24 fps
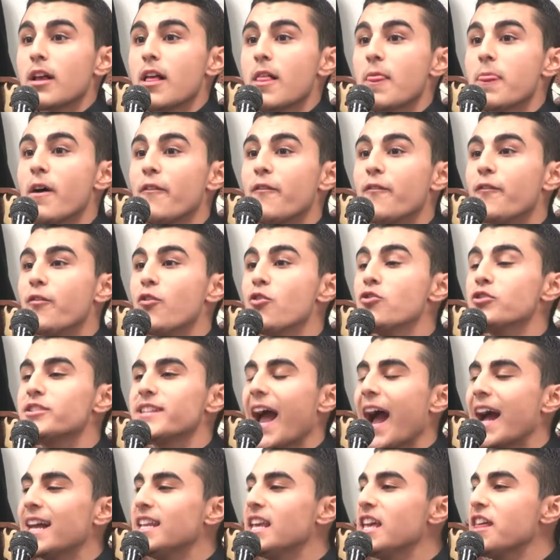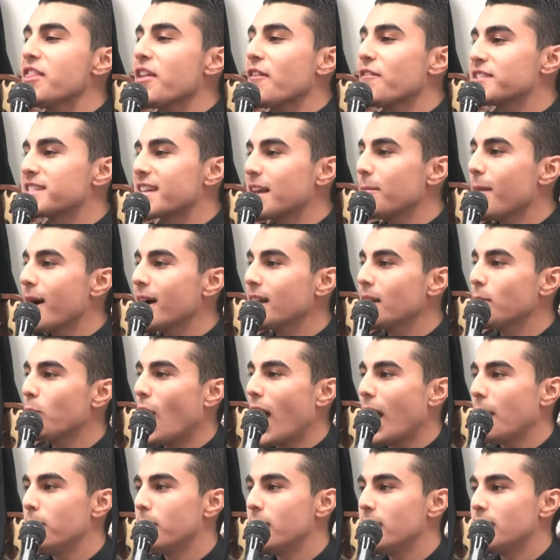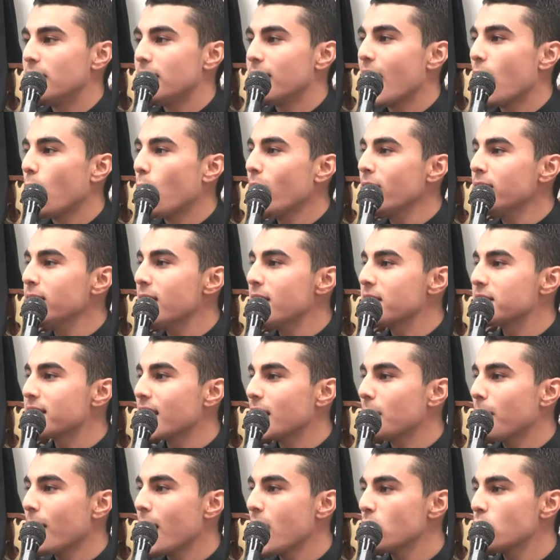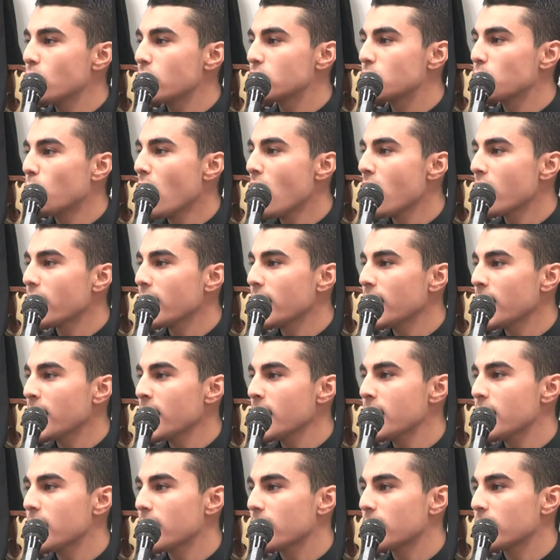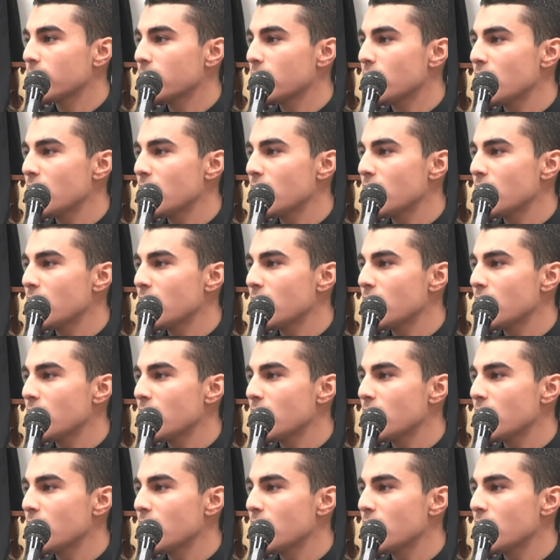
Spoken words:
The first hadith of Salman al-Muhammadi, that one day Salman was walking